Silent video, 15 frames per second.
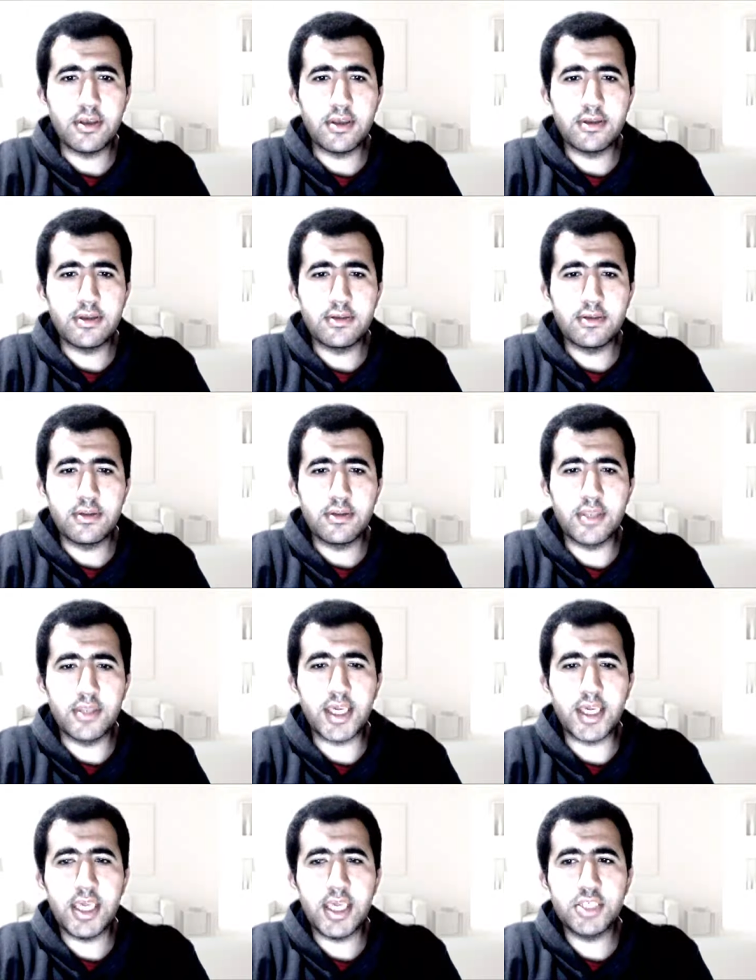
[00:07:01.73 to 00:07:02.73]
The
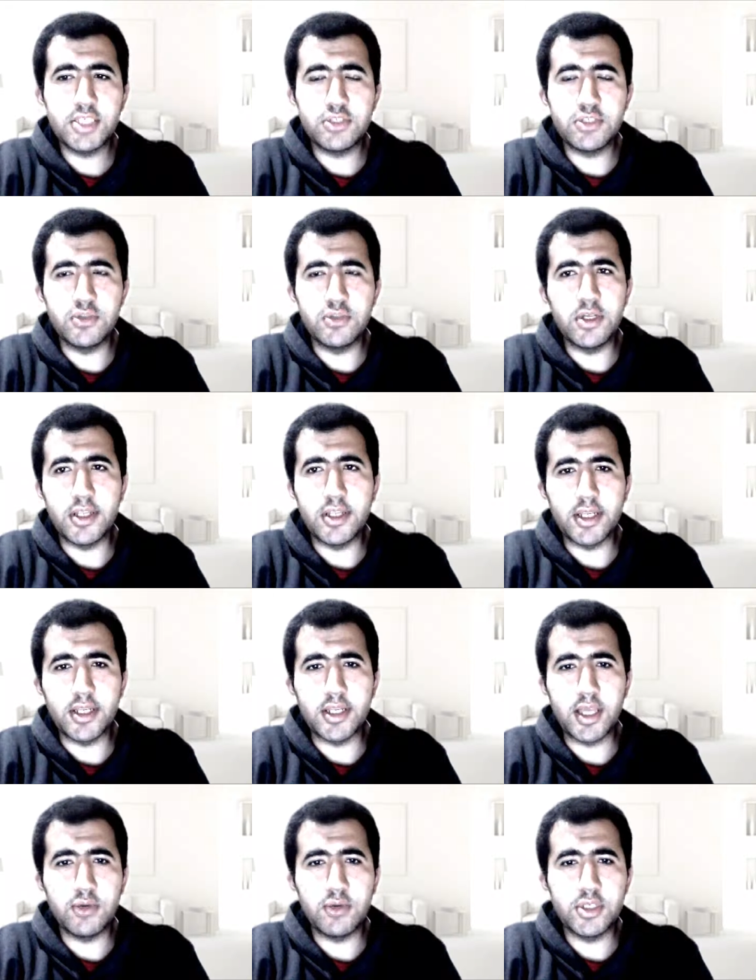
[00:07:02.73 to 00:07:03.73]
keys to learning
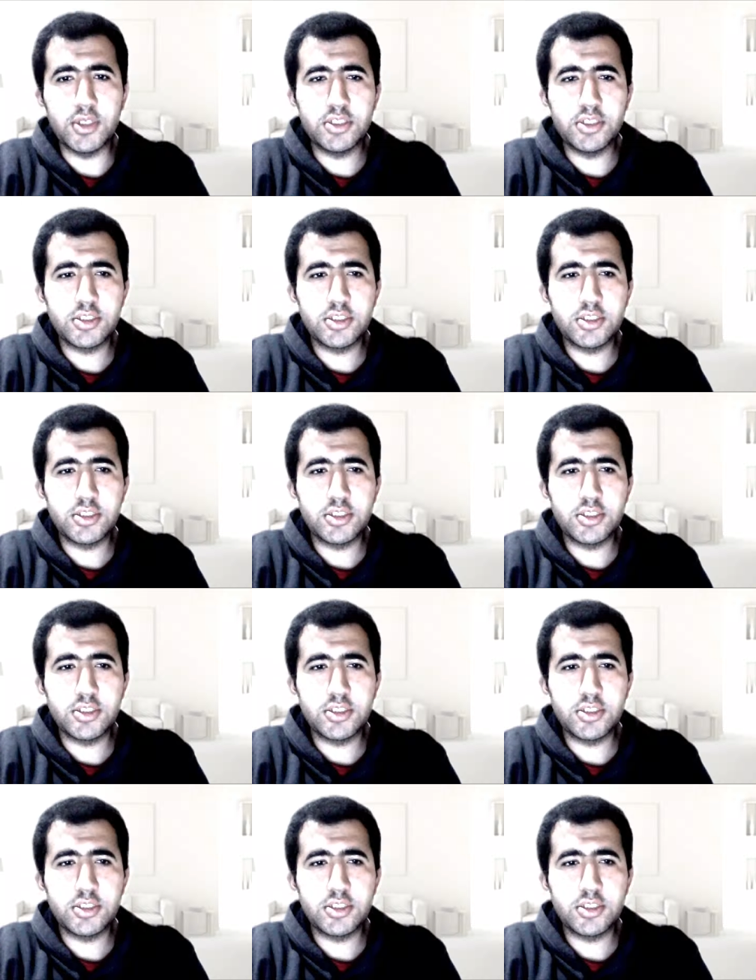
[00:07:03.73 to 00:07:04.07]
language.